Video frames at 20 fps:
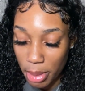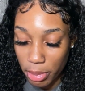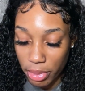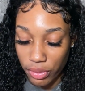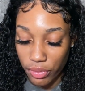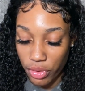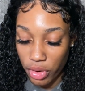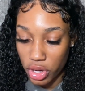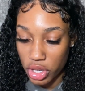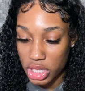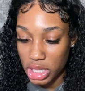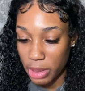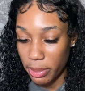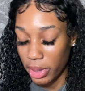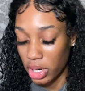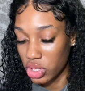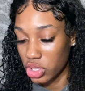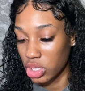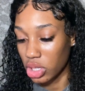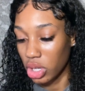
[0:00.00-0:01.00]
But first, I'm
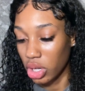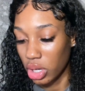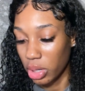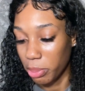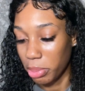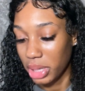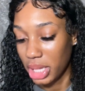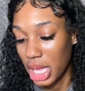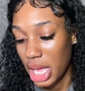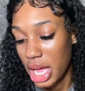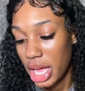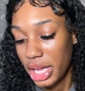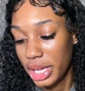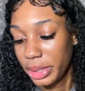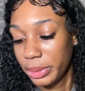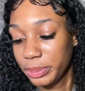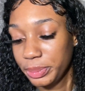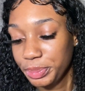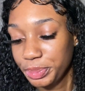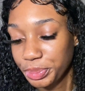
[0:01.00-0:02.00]
actually going to
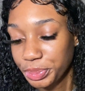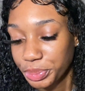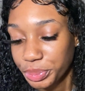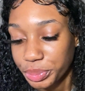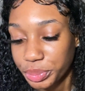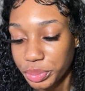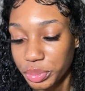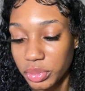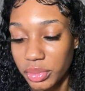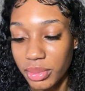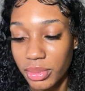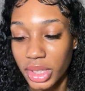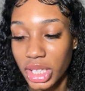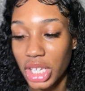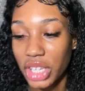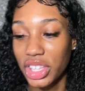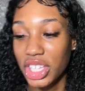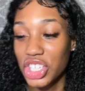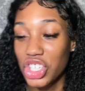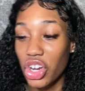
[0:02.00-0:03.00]
apply.
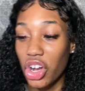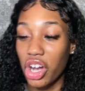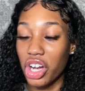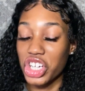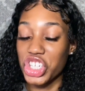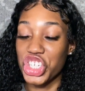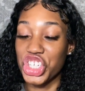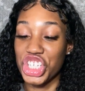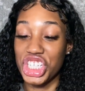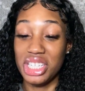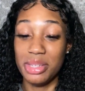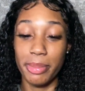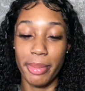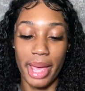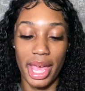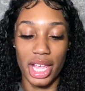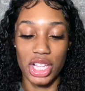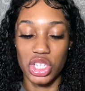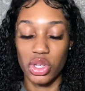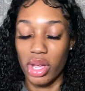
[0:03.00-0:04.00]
These are sheet
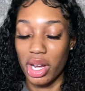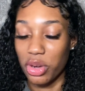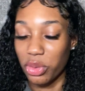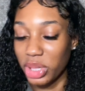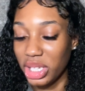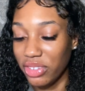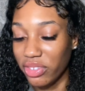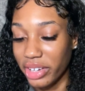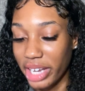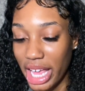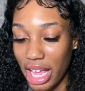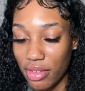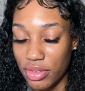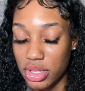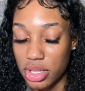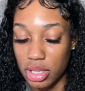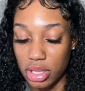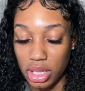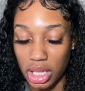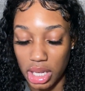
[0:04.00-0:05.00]
masks, so I don't even have
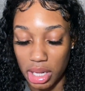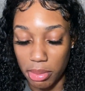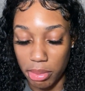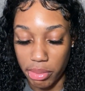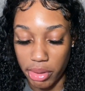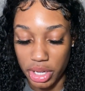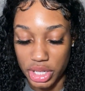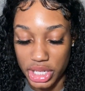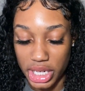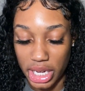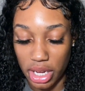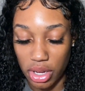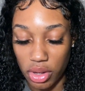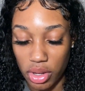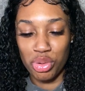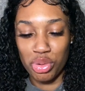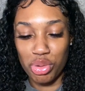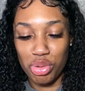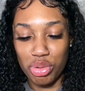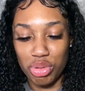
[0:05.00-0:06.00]
to get a brush out.
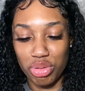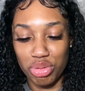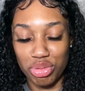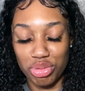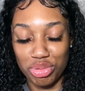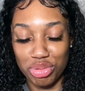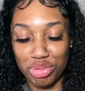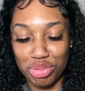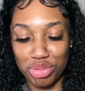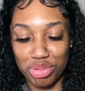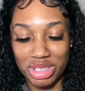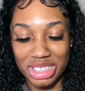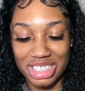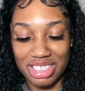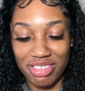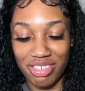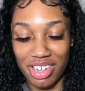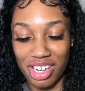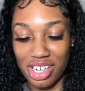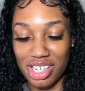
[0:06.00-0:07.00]
Ooh,
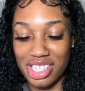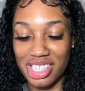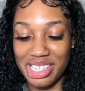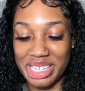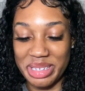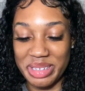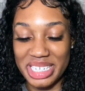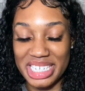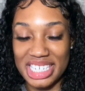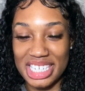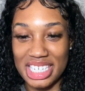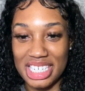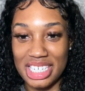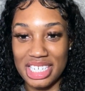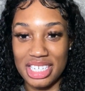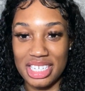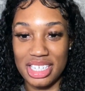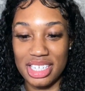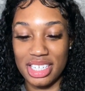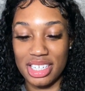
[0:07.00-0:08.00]
it's very
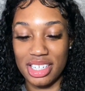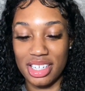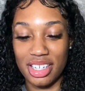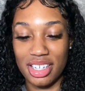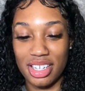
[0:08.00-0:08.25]
squishy.